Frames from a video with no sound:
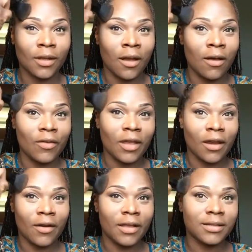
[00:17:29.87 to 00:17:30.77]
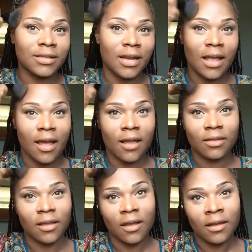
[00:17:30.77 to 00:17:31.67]
All the areas that
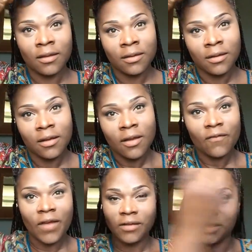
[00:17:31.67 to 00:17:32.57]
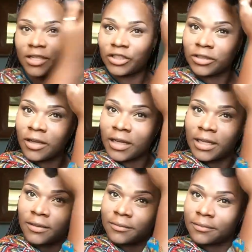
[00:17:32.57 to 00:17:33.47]
had the foundation on
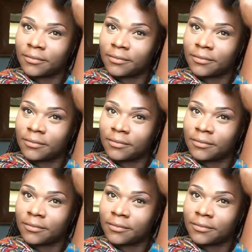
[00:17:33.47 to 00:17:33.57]
it,